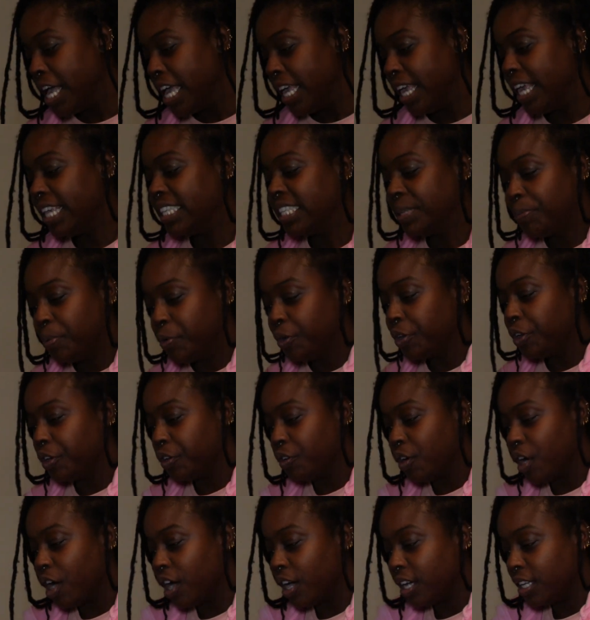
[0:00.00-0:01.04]
Gets the point
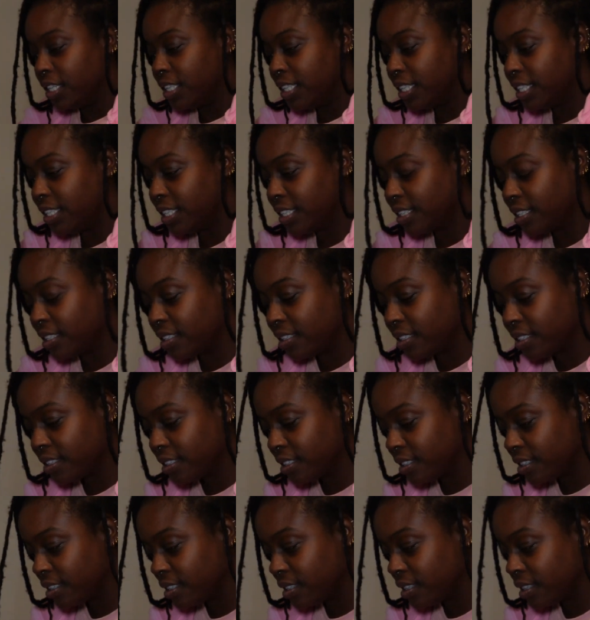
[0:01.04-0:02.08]

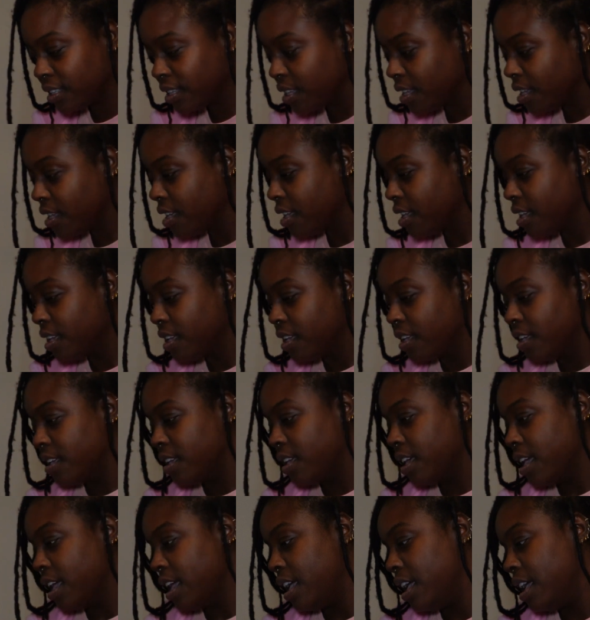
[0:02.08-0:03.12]

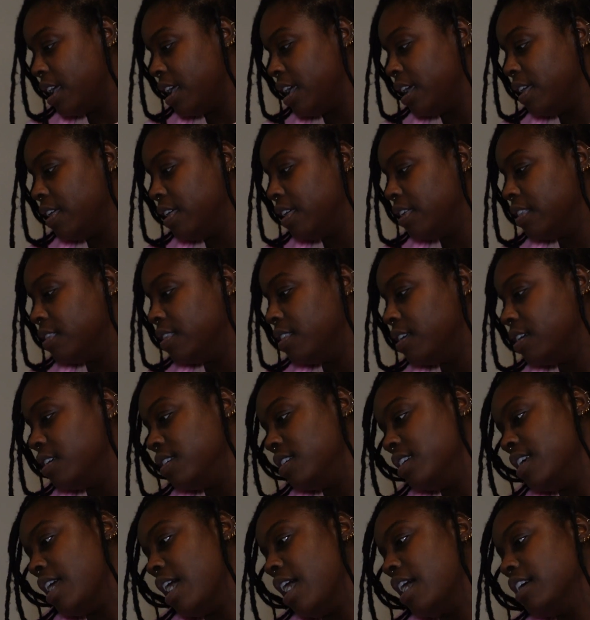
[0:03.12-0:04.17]
across. And
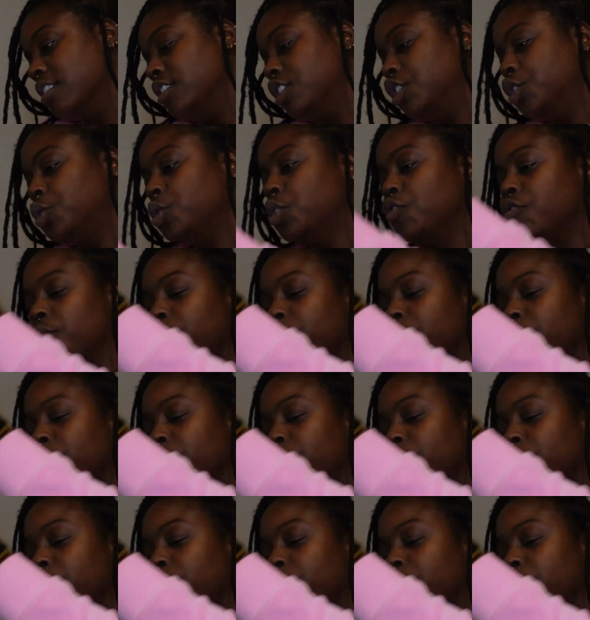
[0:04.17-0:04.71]
yeah, two of